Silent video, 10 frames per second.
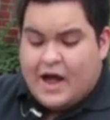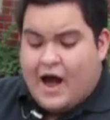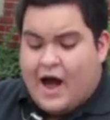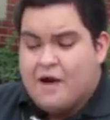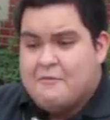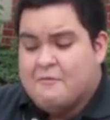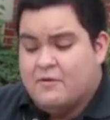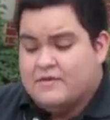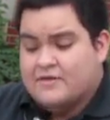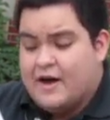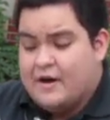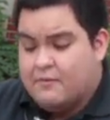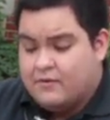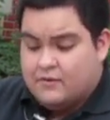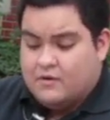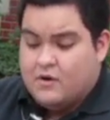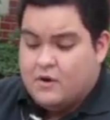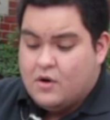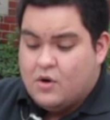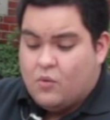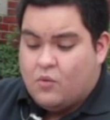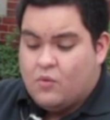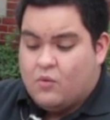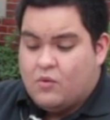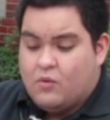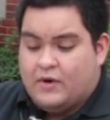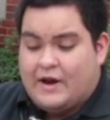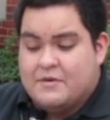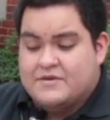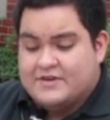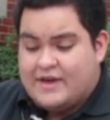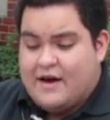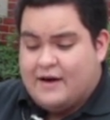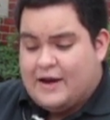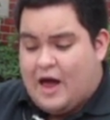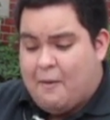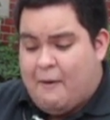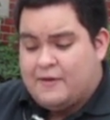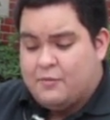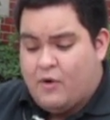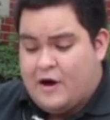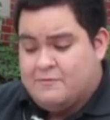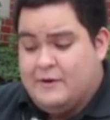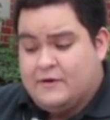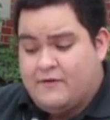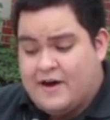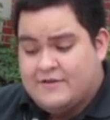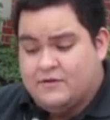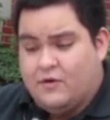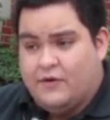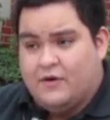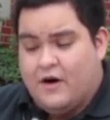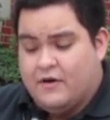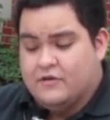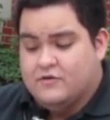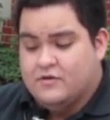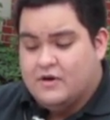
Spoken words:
I remember a time when I was scared about the prospect of high school and college.